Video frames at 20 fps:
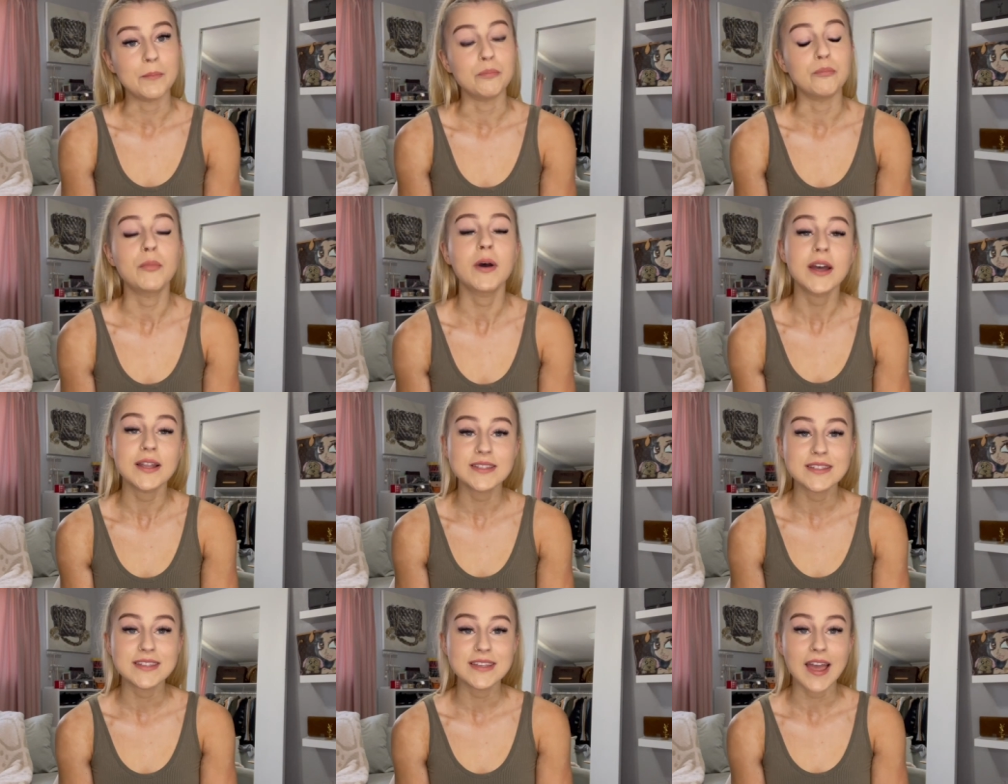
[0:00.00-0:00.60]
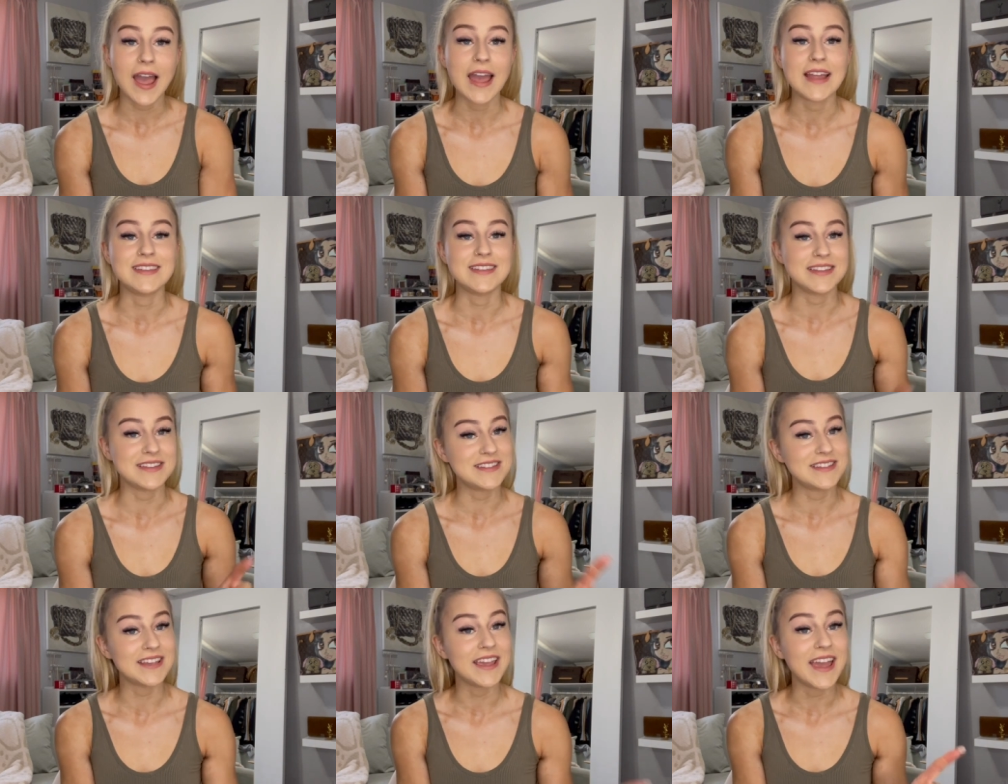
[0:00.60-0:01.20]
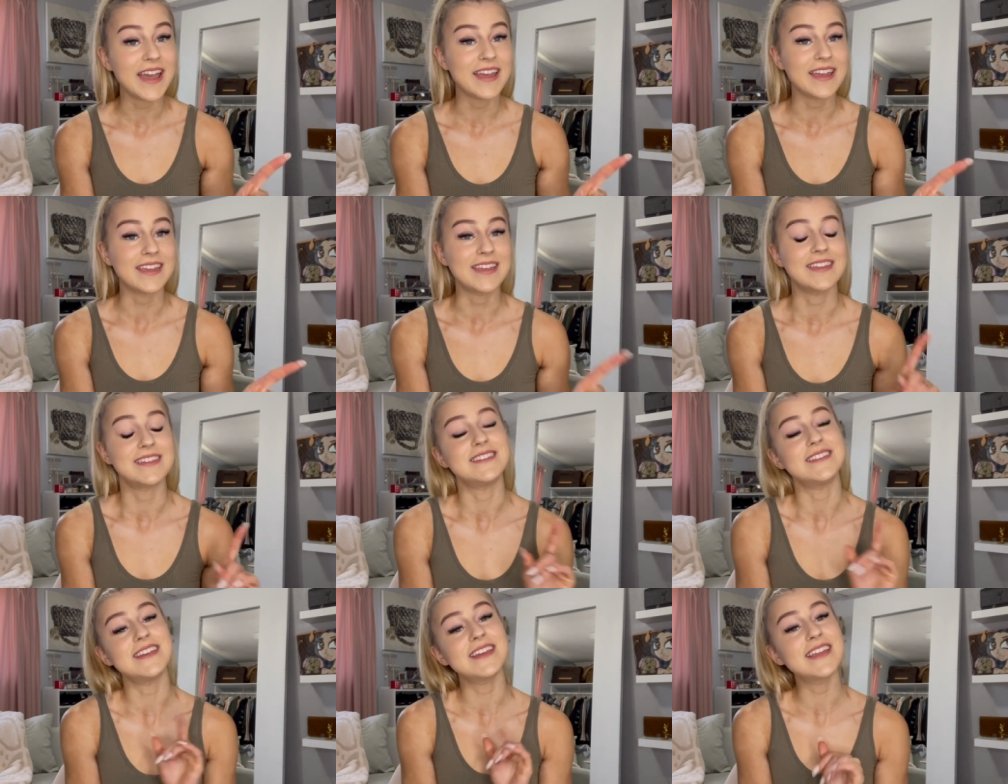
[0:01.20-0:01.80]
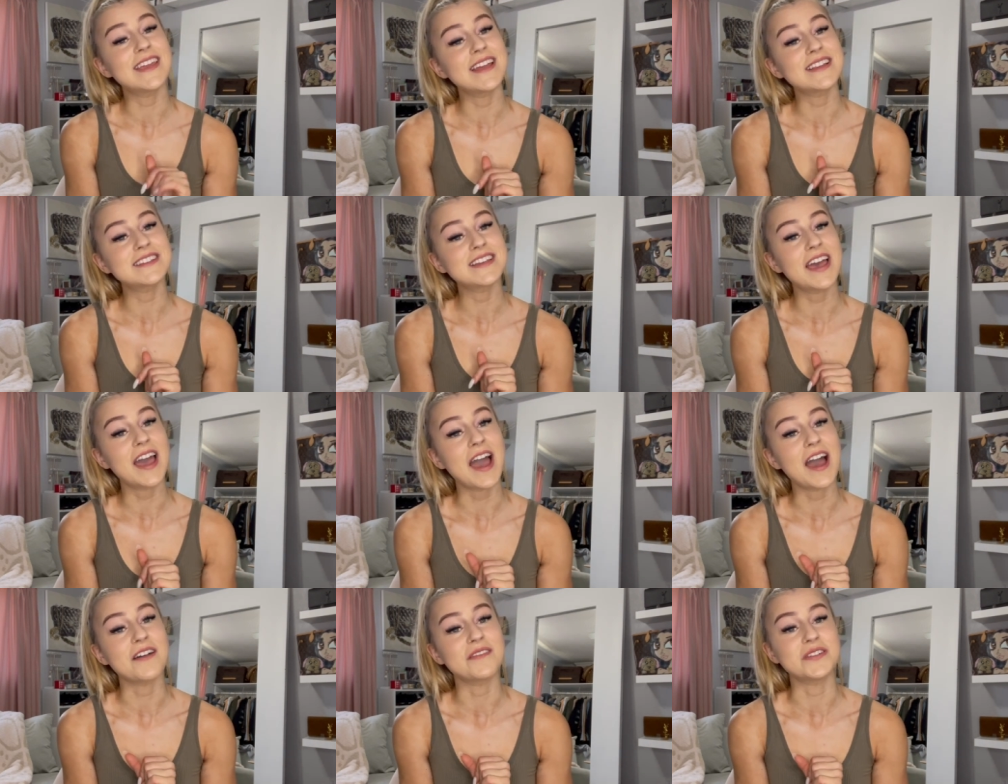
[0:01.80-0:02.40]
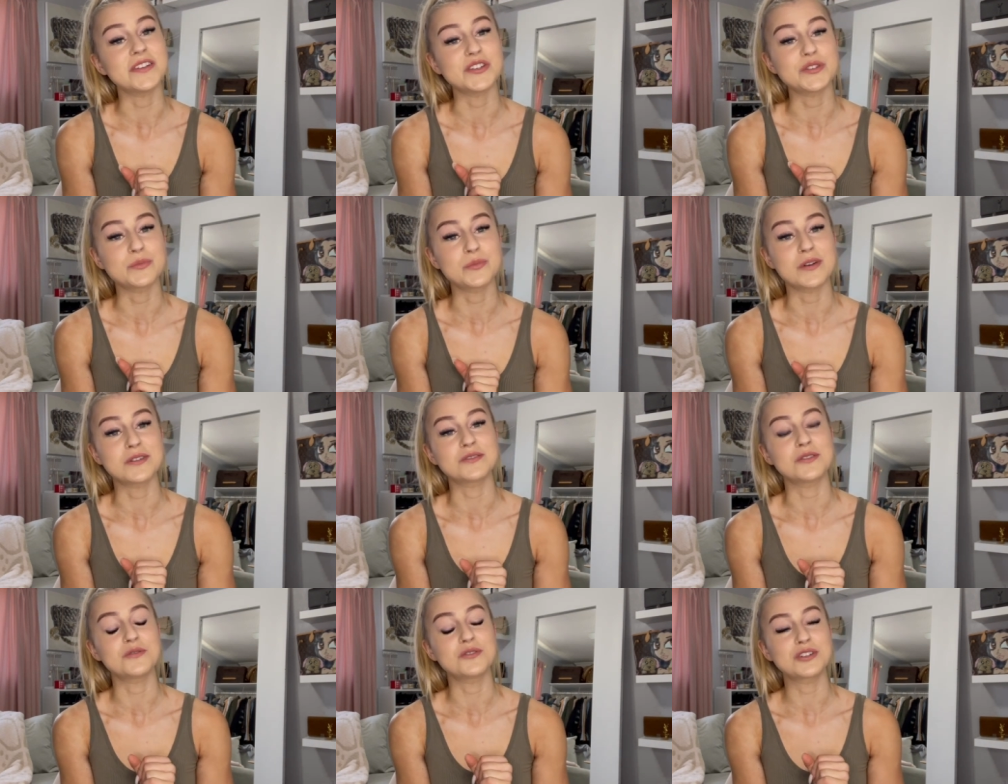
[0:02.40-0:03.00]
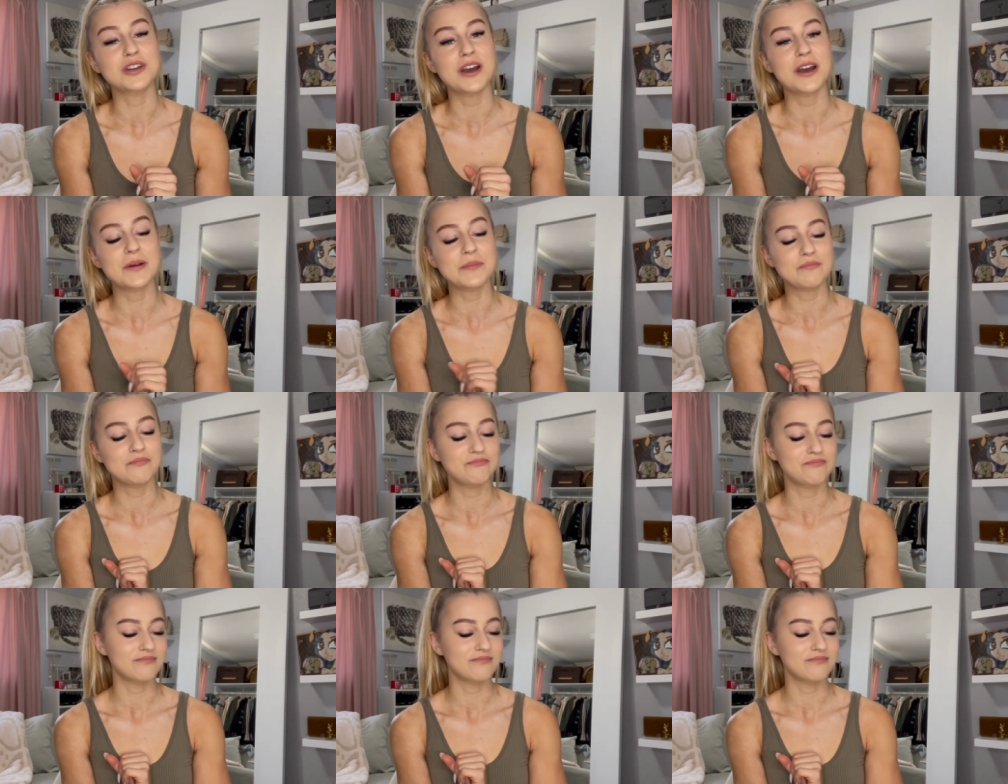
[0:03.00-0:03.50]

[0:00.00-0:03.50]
but I did get to have an espresso shot.